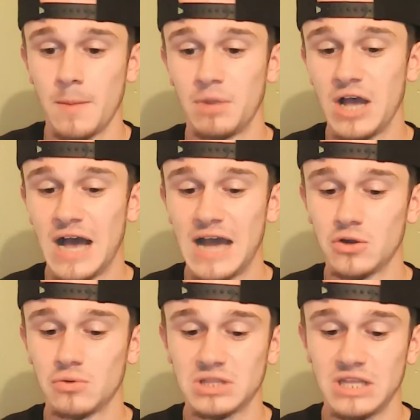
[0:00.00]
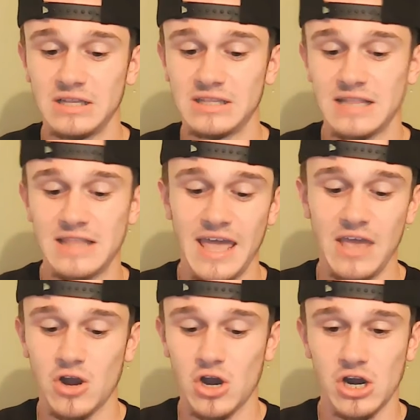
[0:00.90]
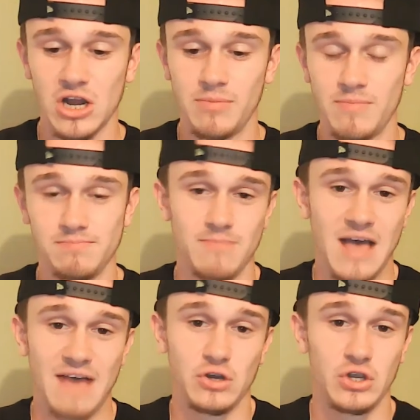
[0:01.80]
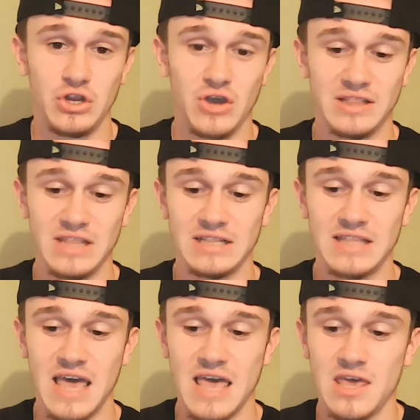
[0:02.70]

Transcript: but I don't think that they are going to have a good year. I think that